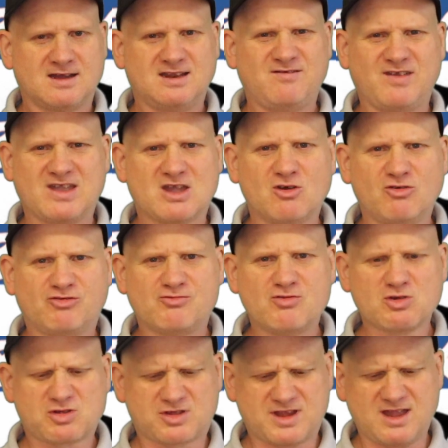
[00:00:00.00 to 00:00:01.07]
And if it goes
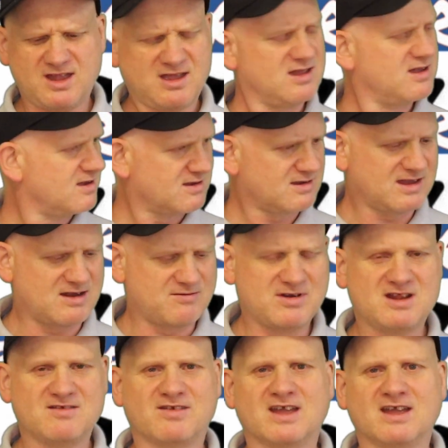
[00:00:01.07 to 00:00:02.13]
rusty, get
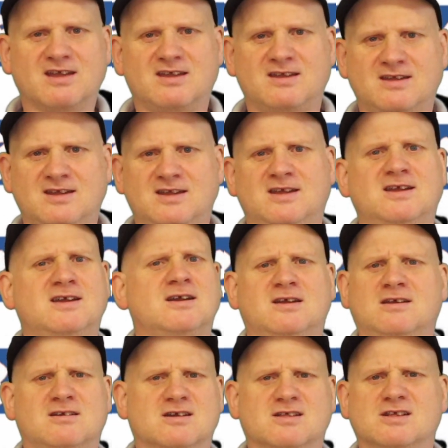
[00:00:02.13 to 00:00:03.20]
rid of it,
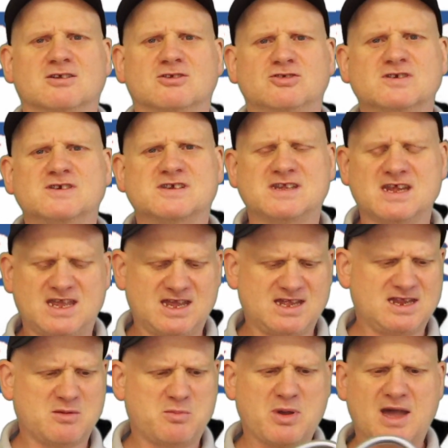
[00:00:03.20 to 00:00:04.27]
because it'll just stick
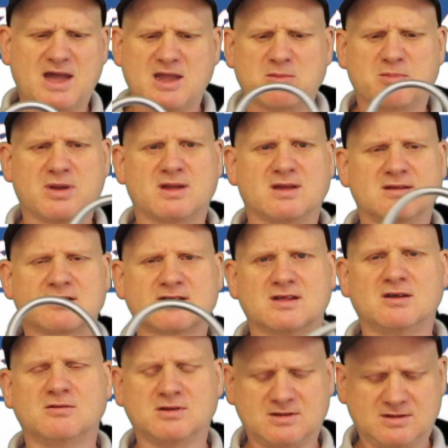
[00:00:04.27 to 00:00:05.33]
in your pipe.
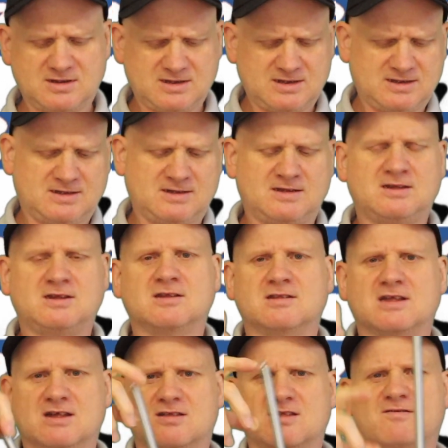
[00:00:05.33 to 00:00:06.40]
So,
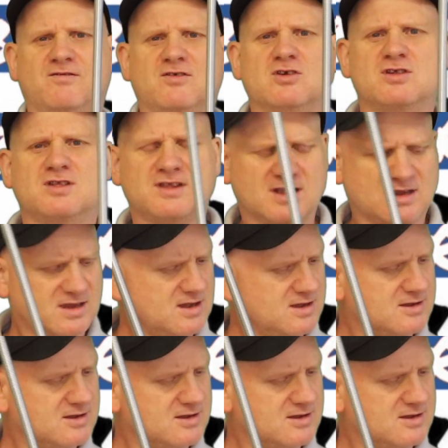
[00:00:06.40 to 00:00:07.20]
that's the first thing.